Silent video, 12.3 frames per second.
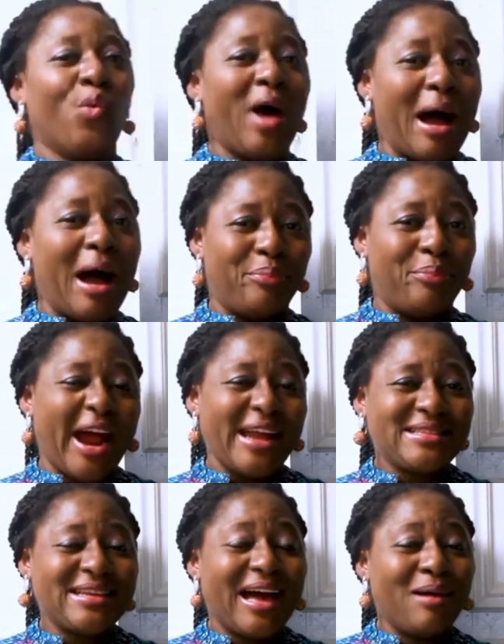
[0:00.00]
We are
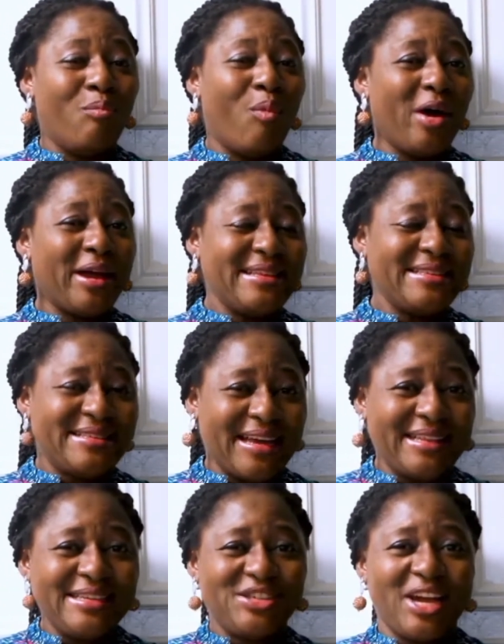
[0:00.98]
brighter, more
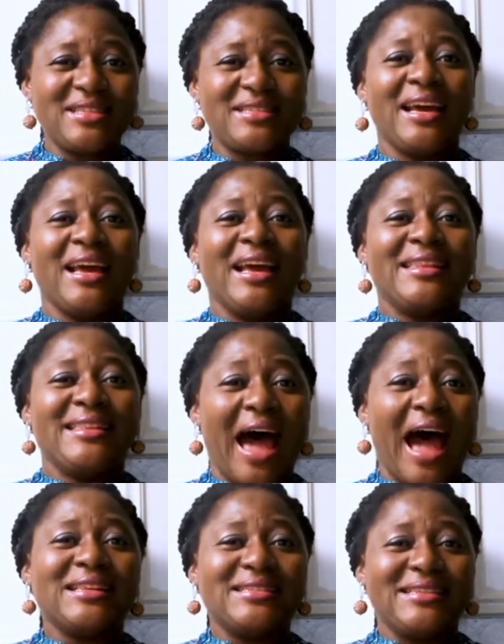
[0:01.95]
intelligent
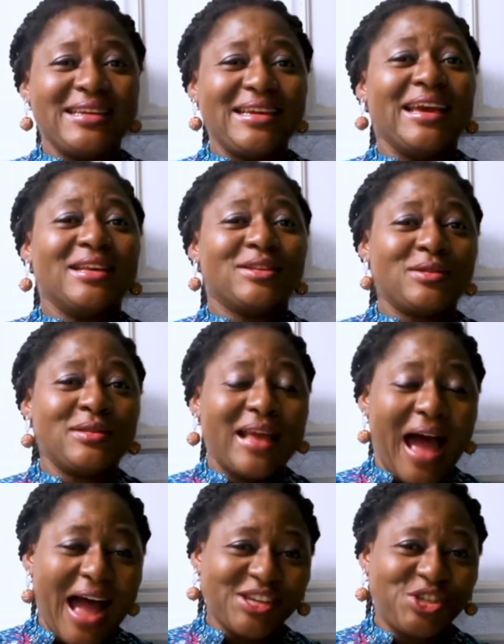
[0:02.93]
than the
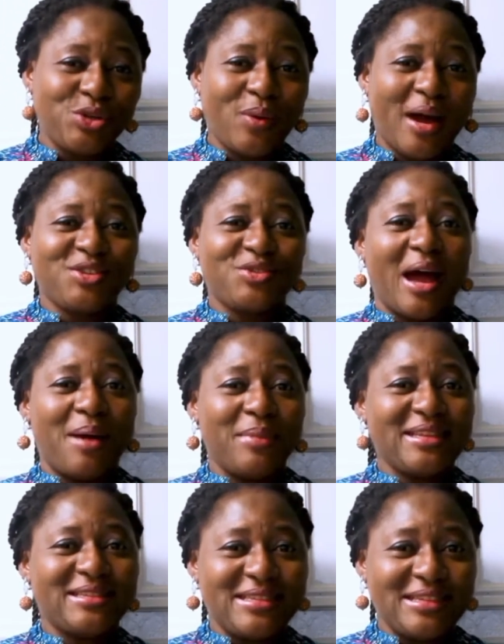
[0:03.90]
Asiwaju
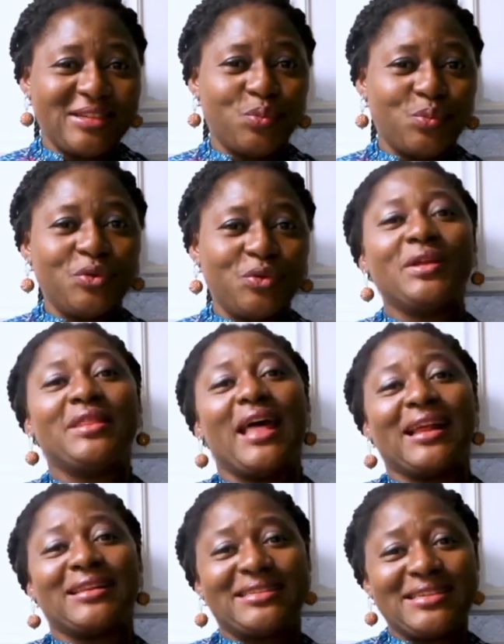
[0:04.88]
Ahmed Tinubu
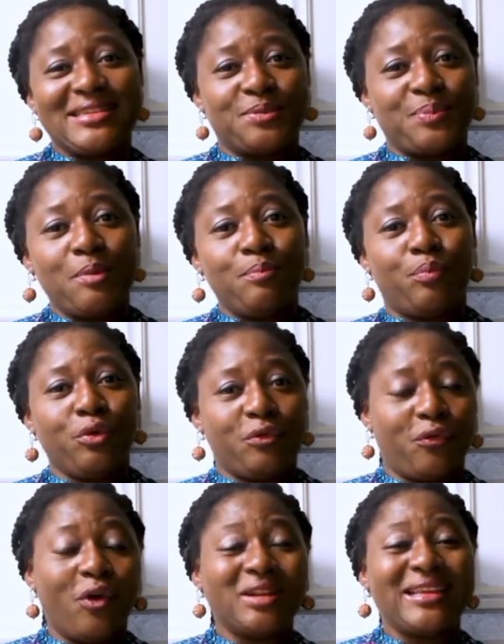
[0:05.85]
that is being put
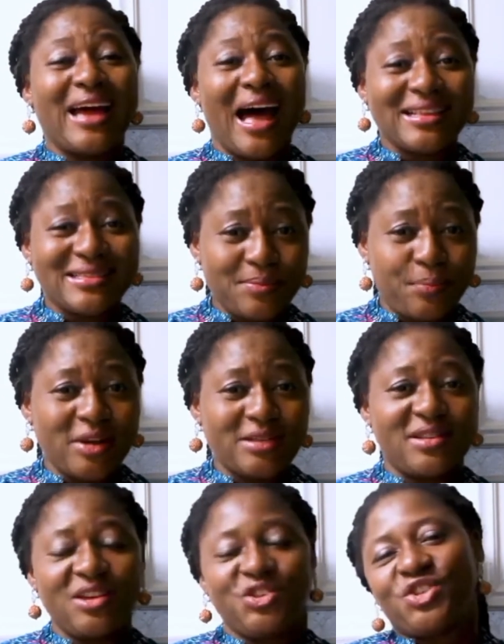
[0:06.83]
forth as the
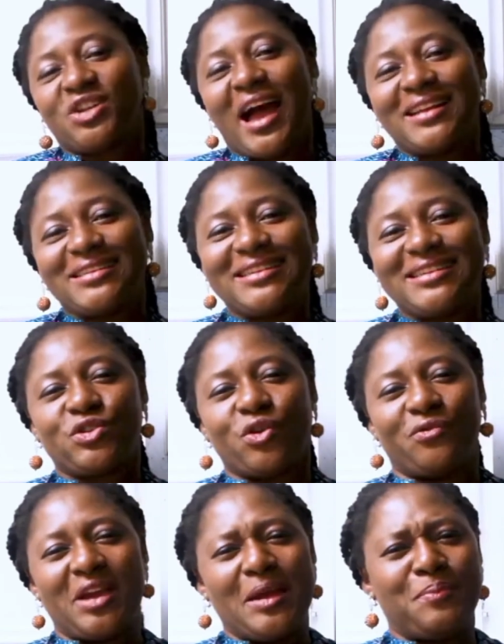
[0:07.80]
presidential candidate
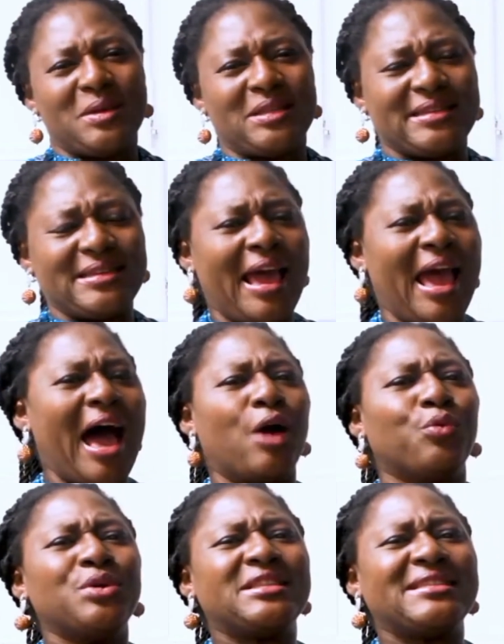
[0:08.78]
of APC?
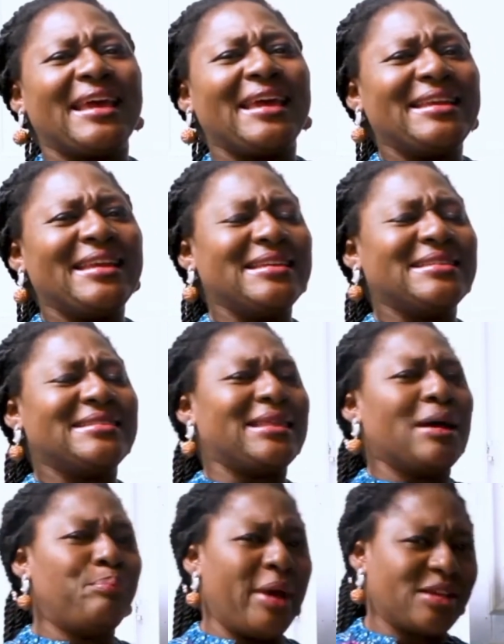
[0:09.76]
Are we saying he's
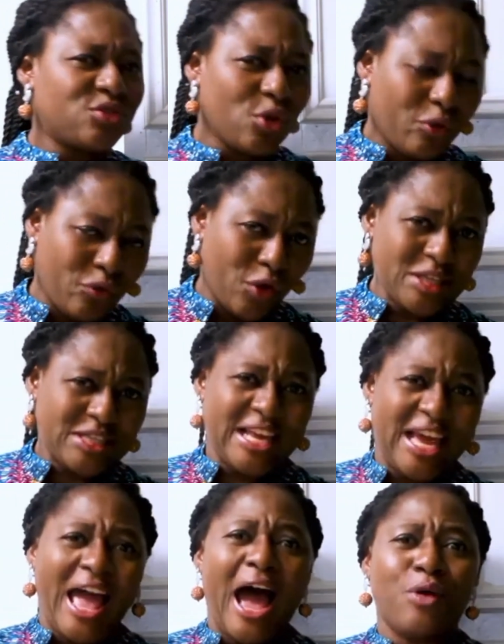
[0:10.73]
the best of us?
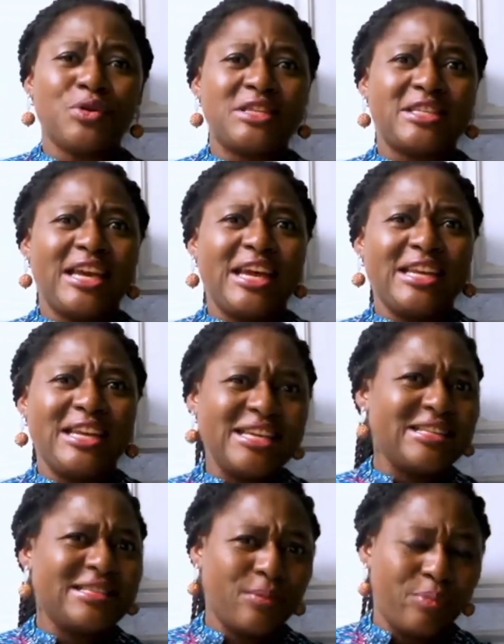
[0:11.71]
Are we saying
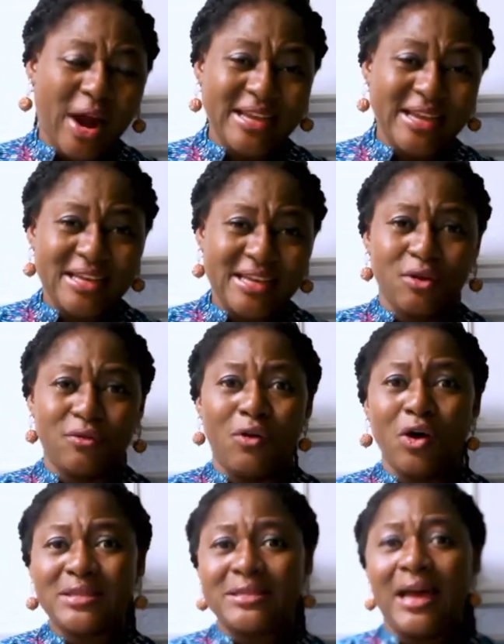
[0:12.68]
he's the brightest of
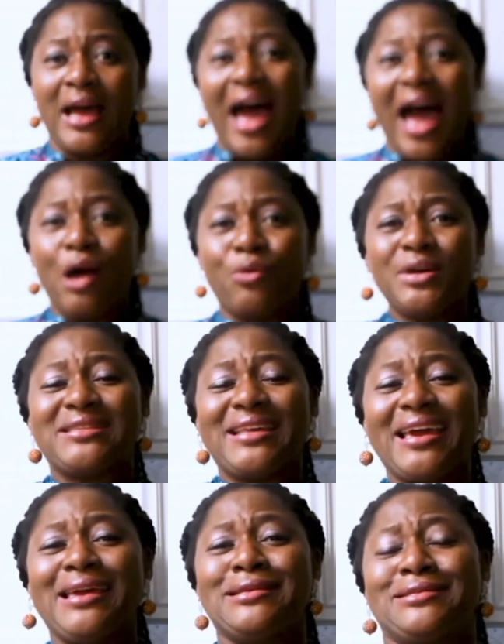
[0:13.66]
us? Are we
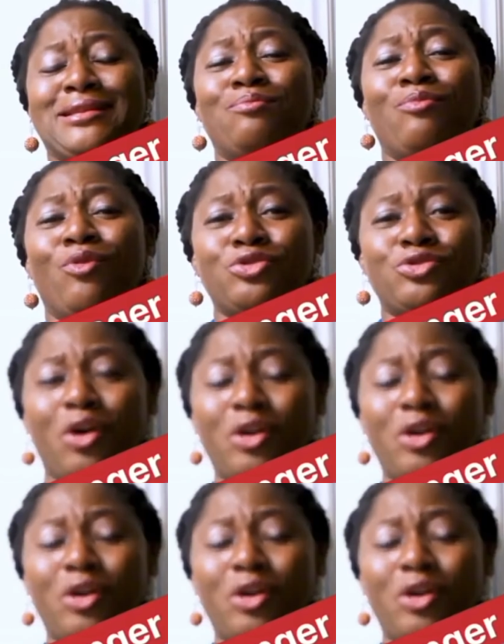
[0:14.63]
saying he's the most